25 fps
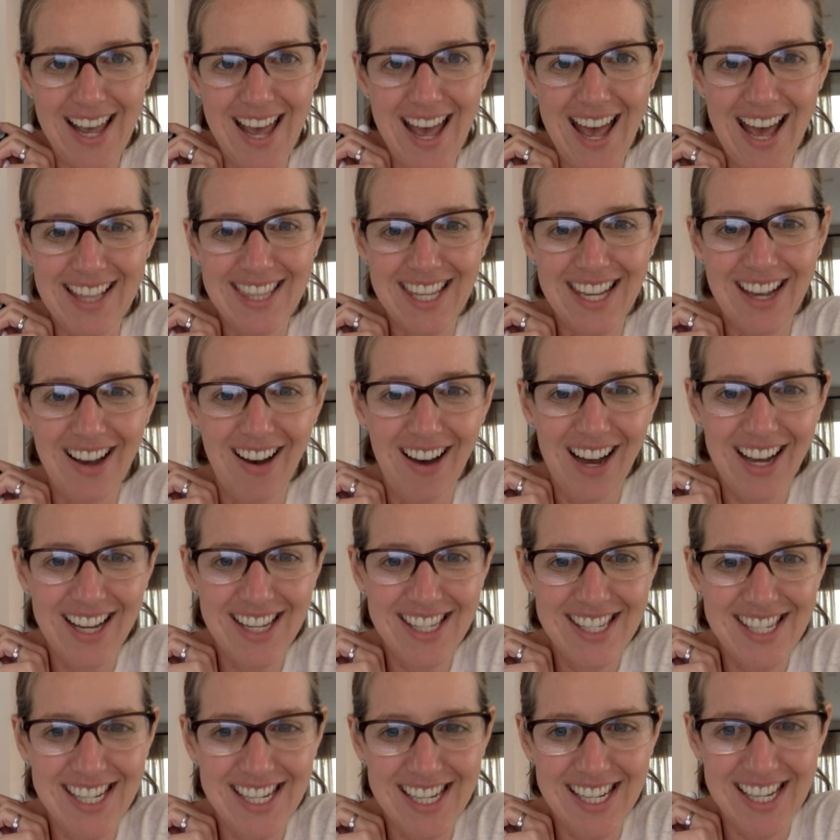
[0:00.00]
Add the
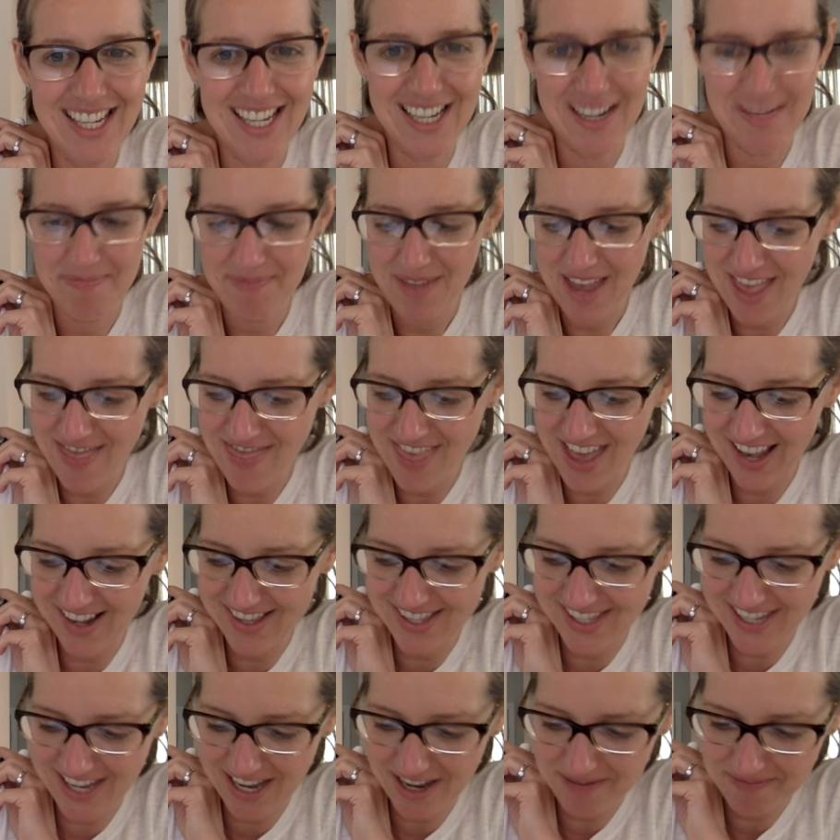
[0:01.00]
IDE, and
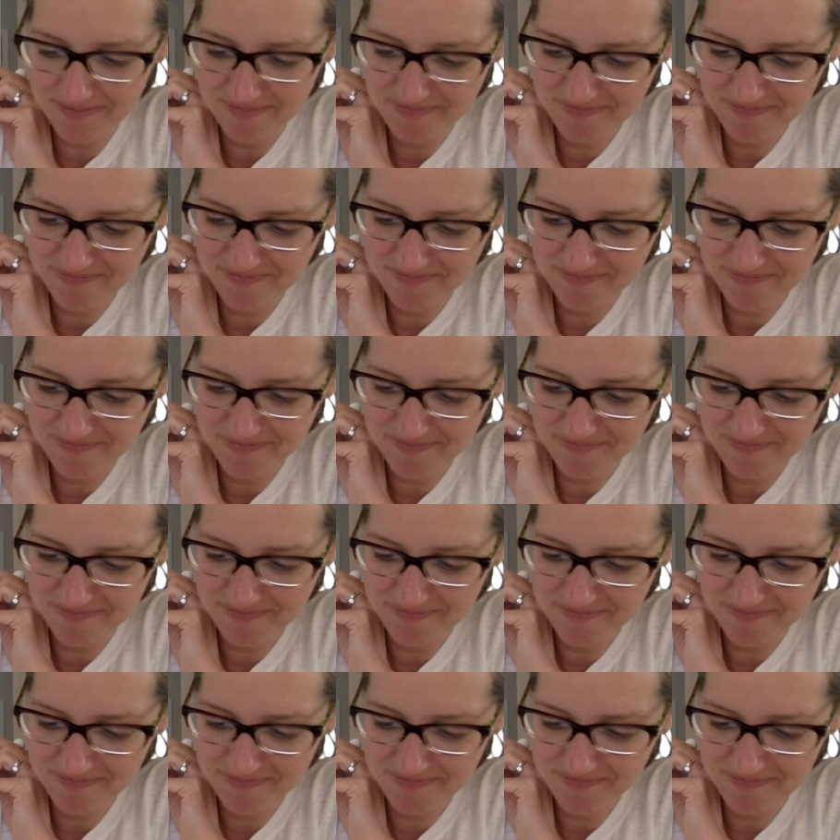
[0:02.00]
that's it.